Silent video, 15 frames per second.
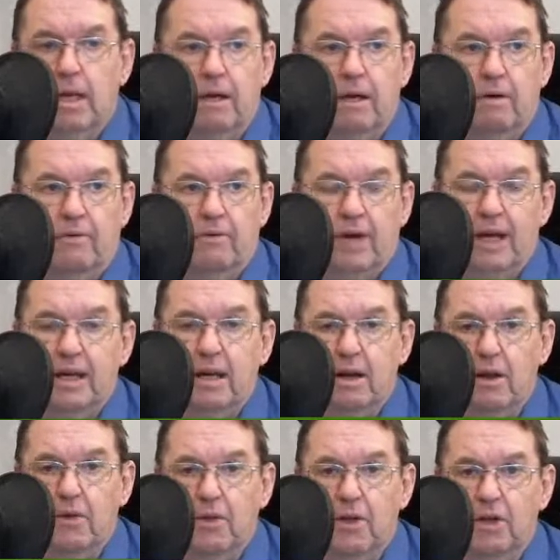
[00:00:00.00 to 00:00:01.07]
Friday
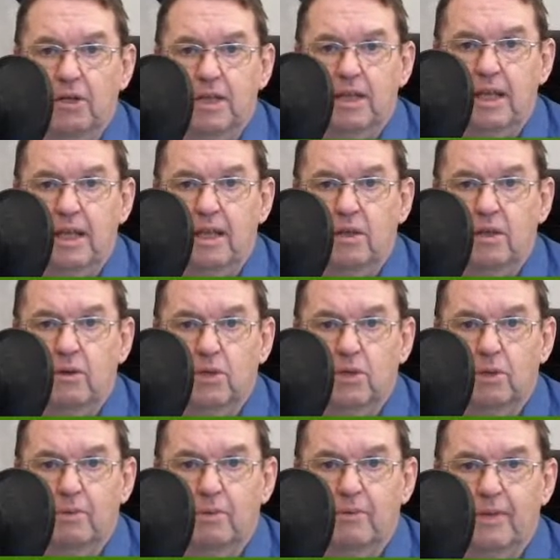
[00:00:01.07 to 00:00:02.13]
the 13th on
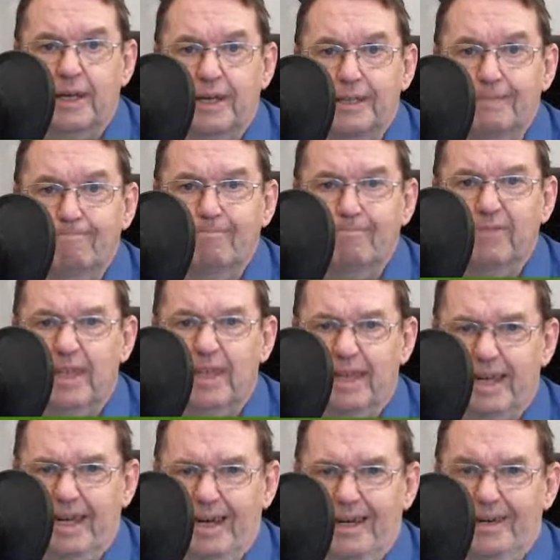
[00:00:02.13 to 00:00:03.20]
top of that.
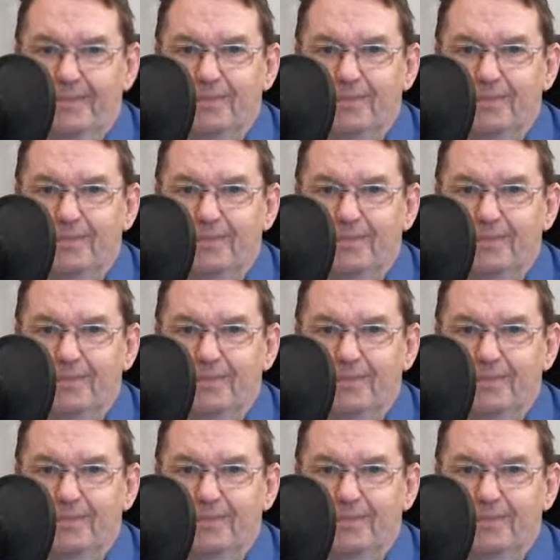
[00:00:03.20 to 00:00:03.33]
Yeah.